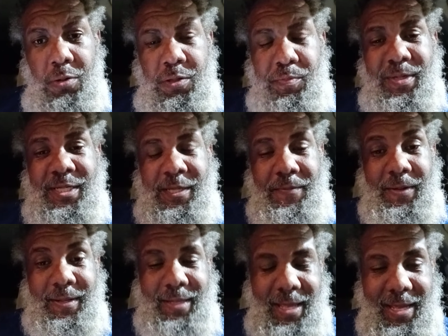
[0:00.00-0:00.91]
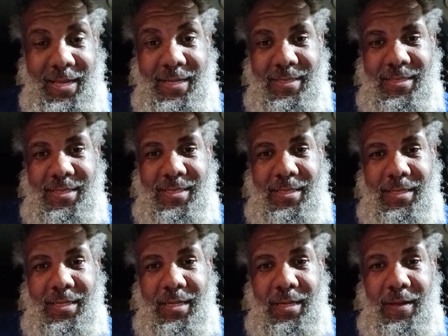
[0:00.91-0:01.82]
specific things,
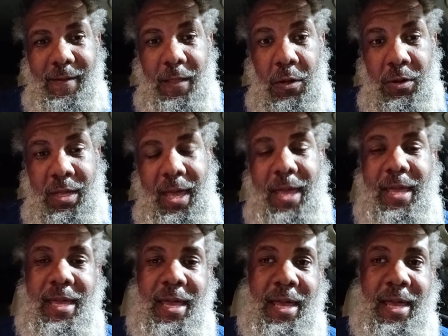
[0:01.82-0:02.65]
okay,